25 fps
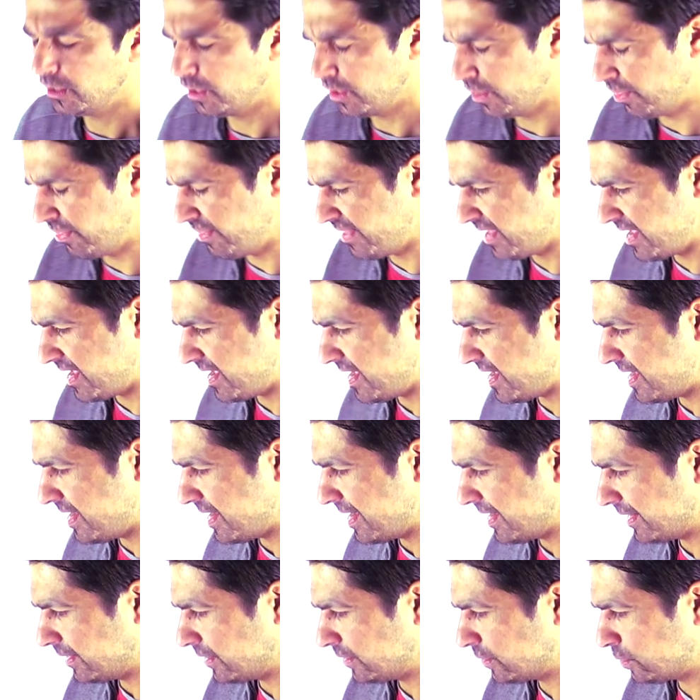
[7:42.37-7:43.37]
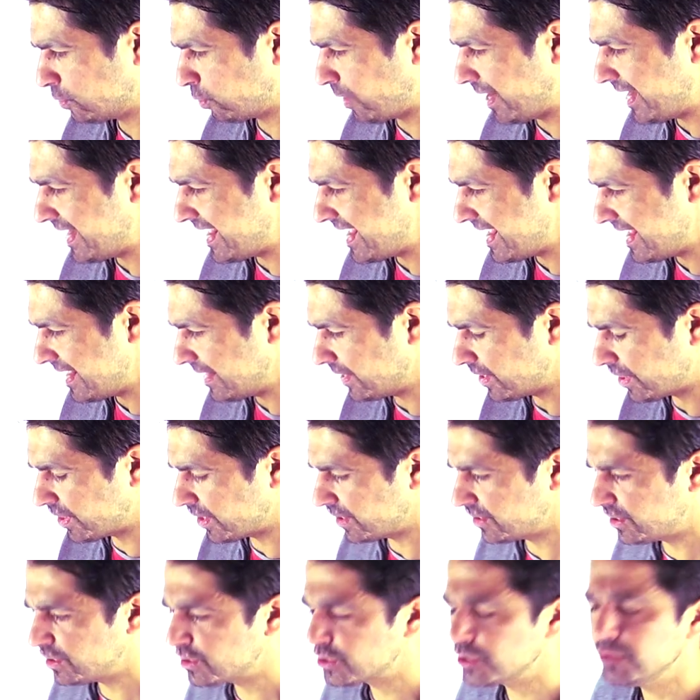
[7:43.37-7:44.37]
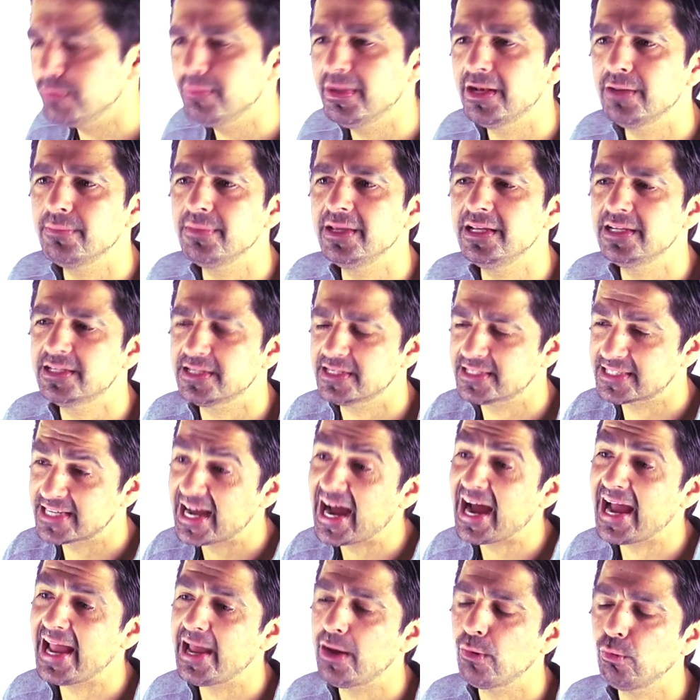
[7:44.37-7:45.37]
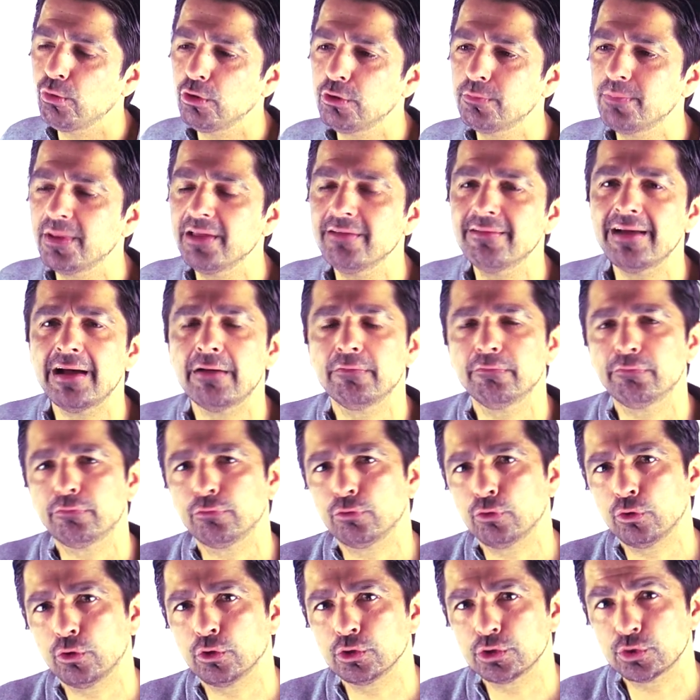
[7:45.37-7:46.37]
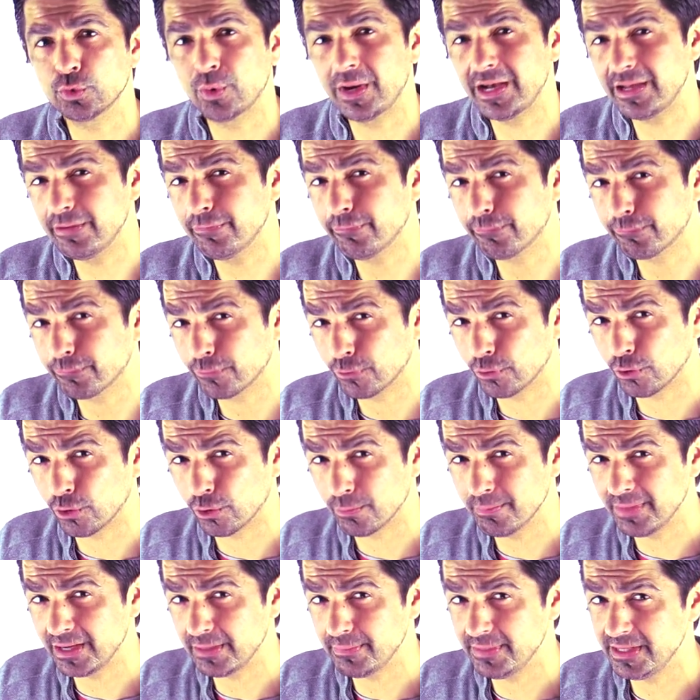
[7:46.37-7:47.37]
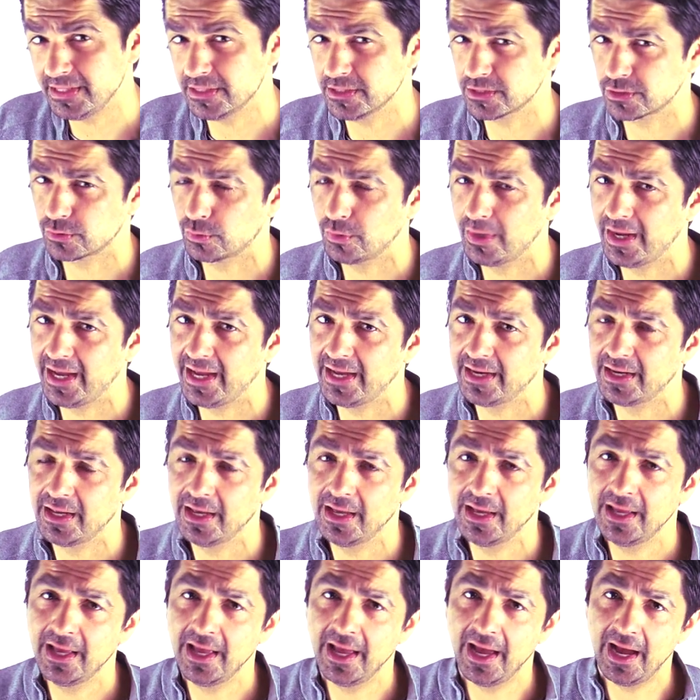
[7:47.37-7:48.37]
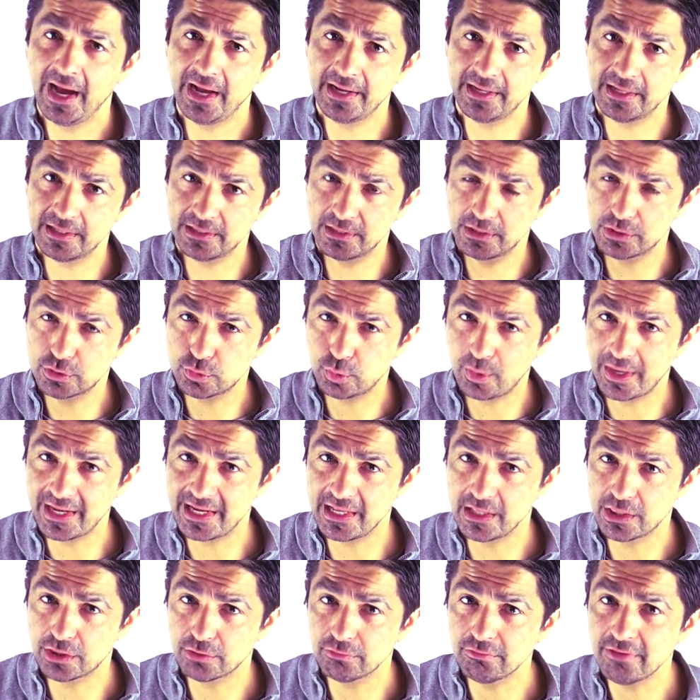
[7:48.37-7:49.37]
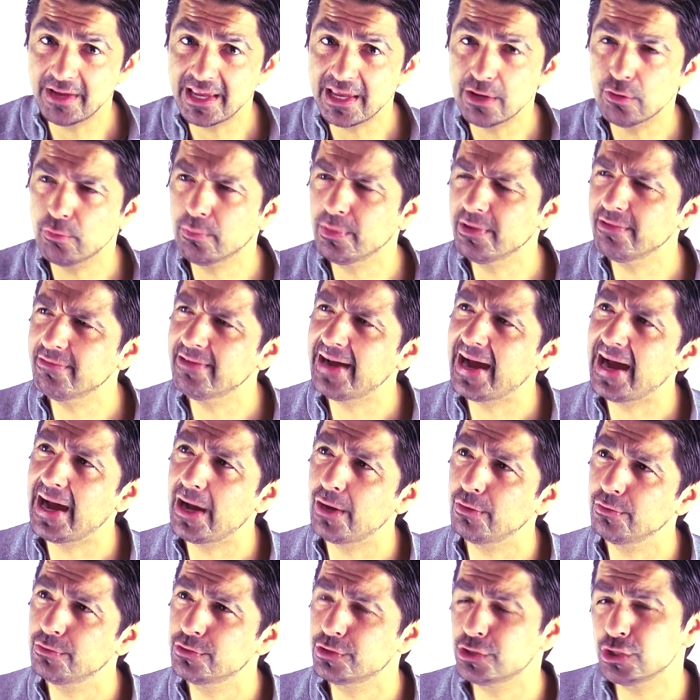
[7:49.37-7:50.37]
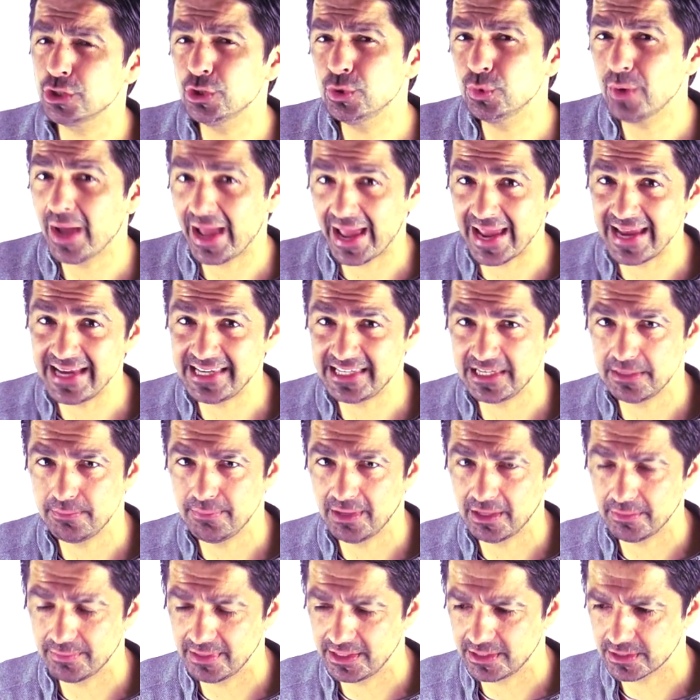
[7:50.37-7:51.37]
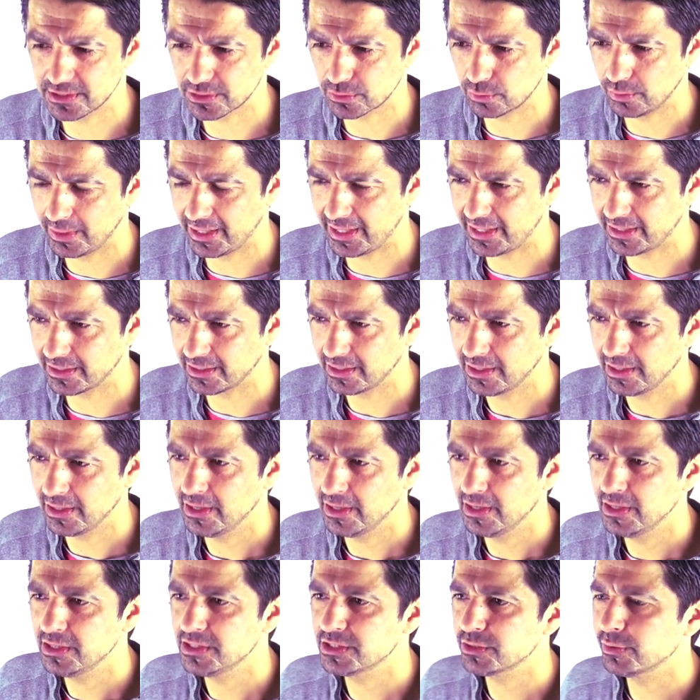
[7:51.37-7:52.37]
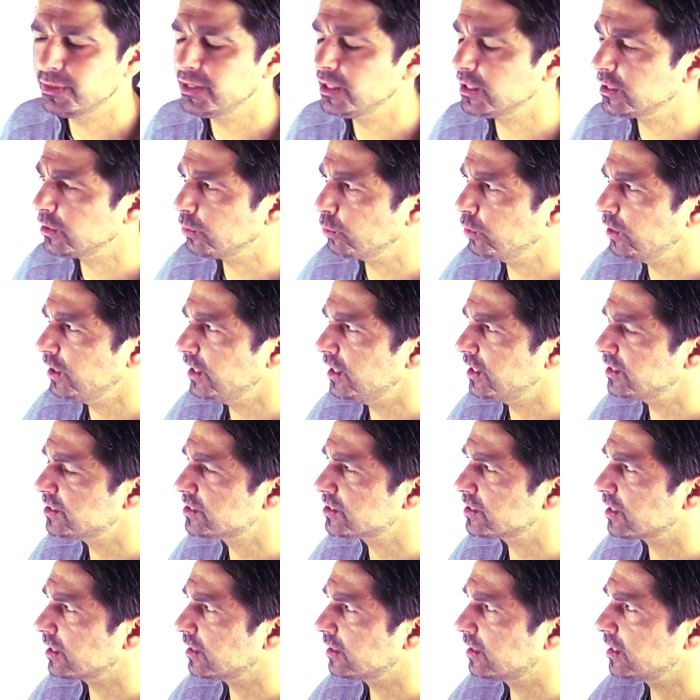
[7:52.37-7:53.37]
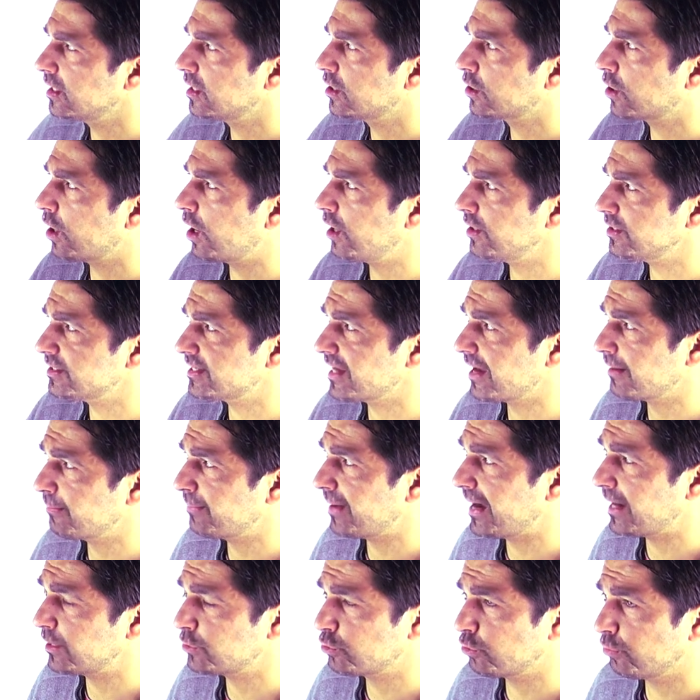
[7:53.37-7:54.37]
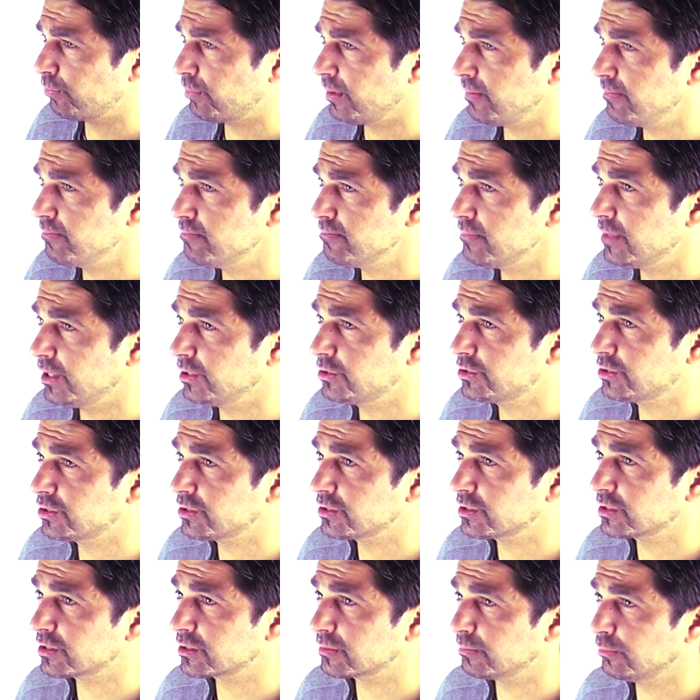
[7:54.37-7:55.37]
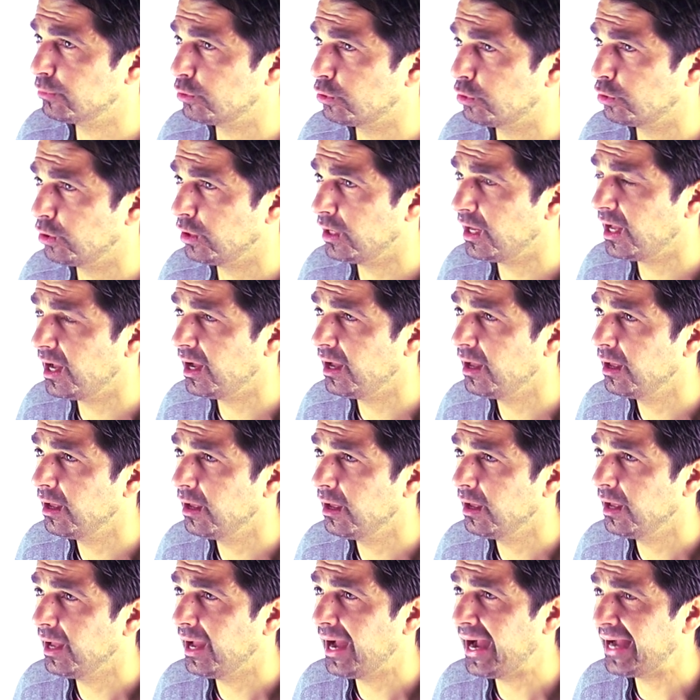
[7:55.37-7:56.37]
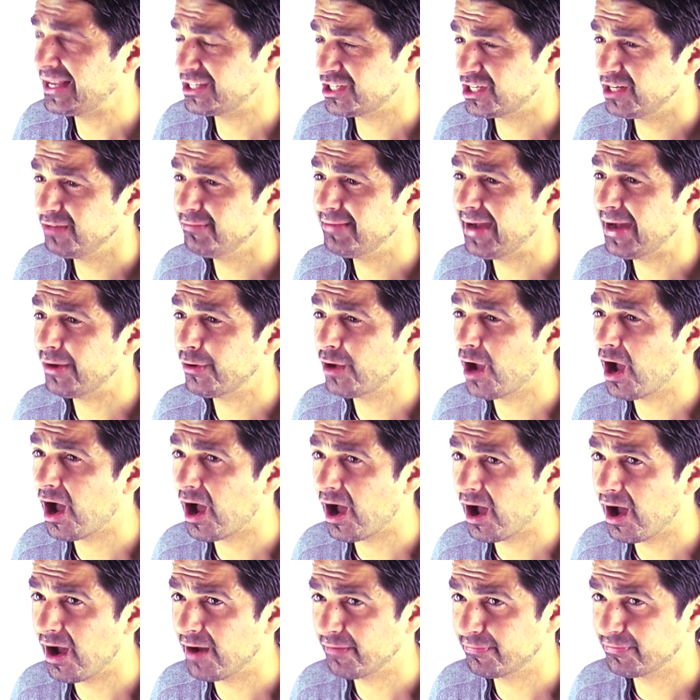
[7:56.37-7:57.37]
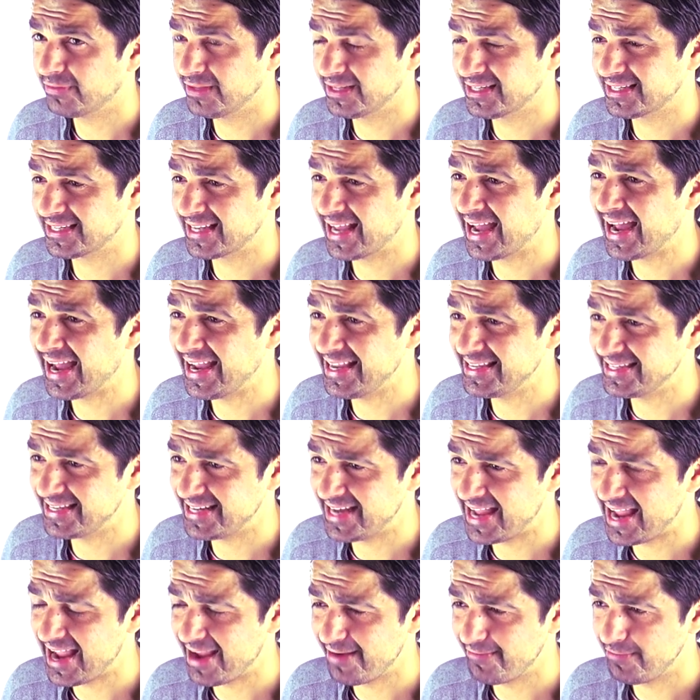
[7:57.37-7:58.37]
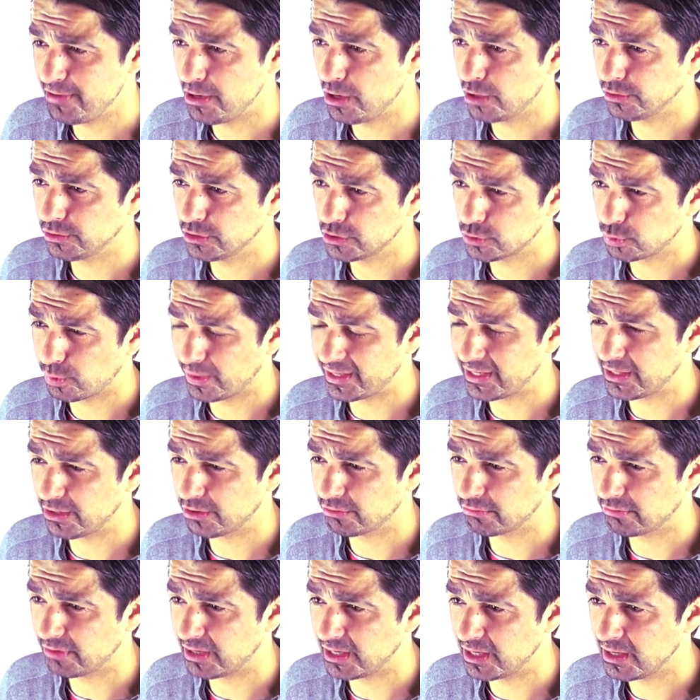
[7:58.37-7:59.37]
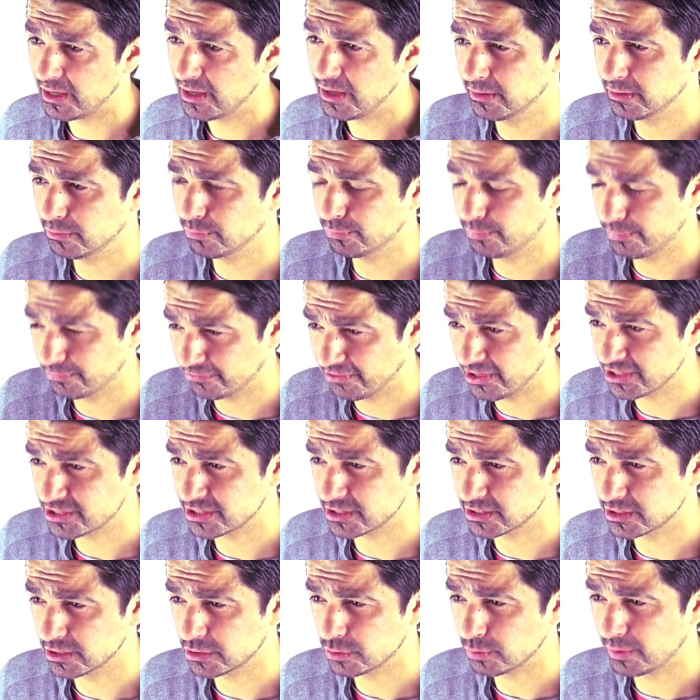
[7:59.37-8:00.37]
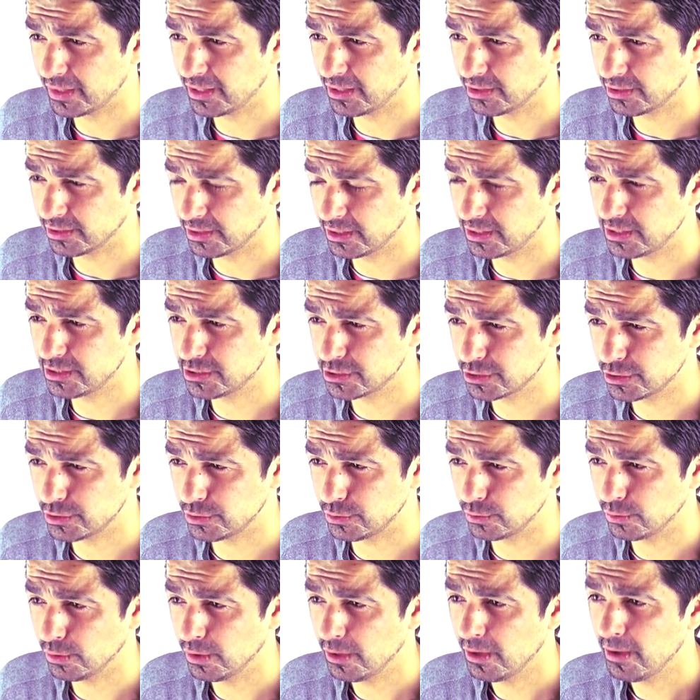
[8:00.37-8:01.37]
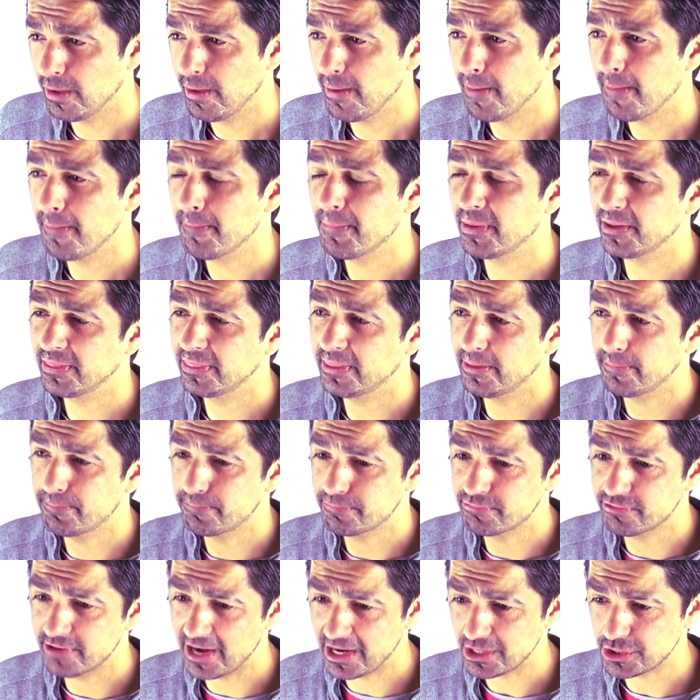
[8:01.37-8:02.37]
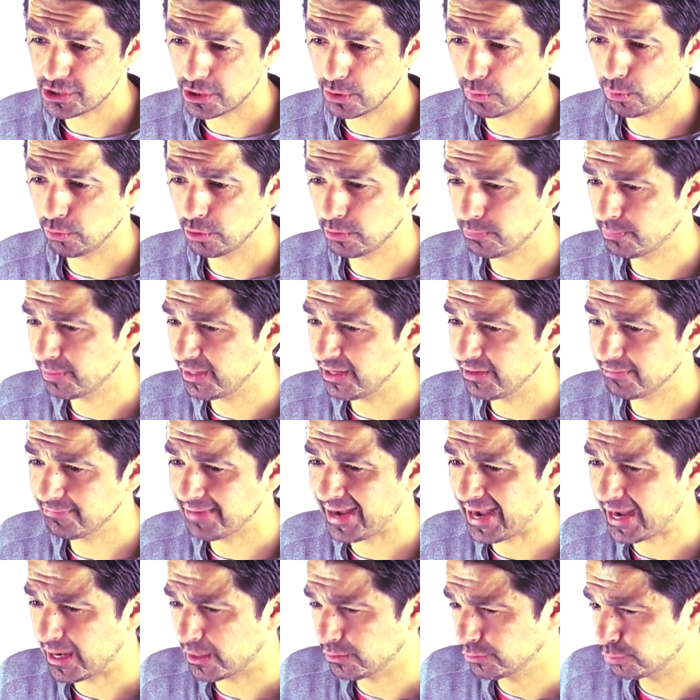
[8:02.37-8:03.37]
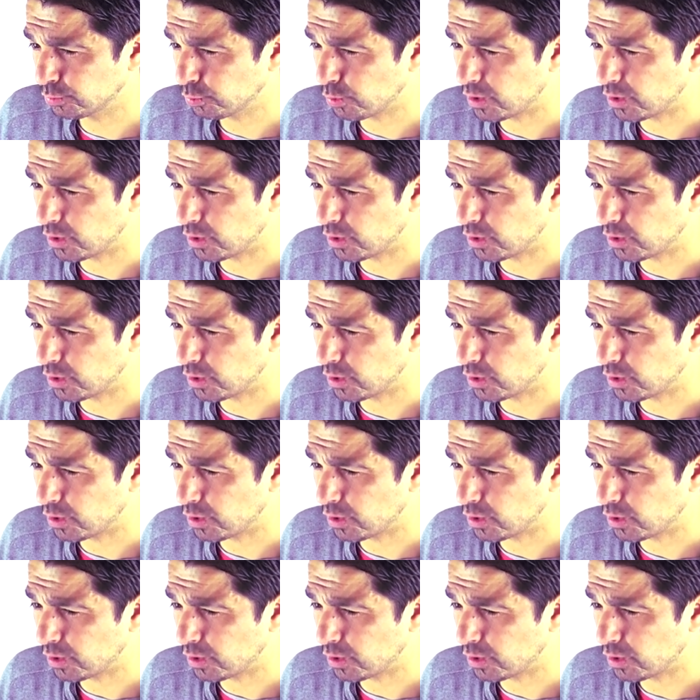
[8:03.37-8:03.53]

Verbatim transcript: The 20, the 32 millimeter tire would be around 424 millimeter squared. And at the 23, it would be around 280 millimeter squared. So in other words, the contact patch would be much smaller, actually around half the size in area on the 23 versus the 20, 32 but the pressure would be around